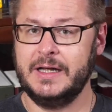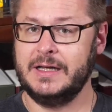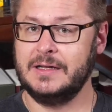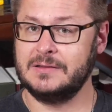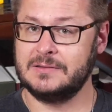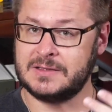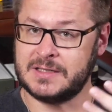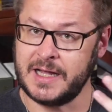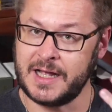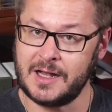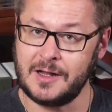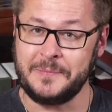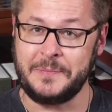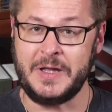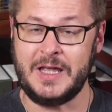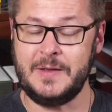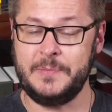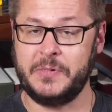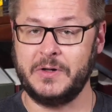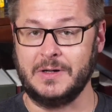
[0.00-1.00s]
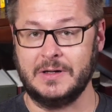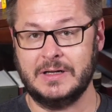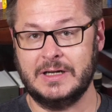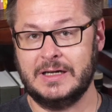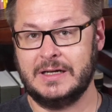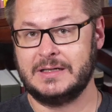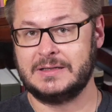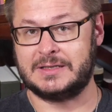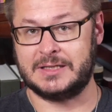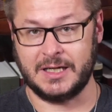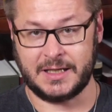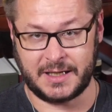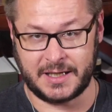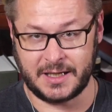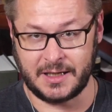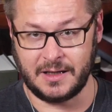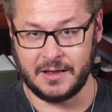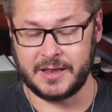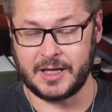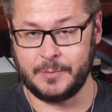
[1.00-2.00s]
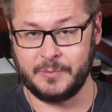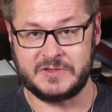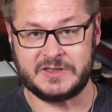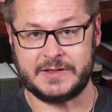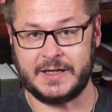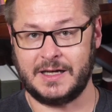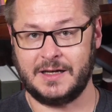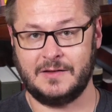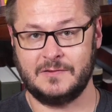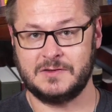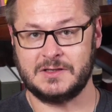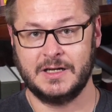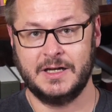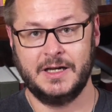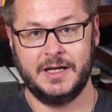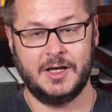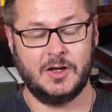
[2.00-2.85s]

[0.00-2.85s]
He'll tell people to kill themselves.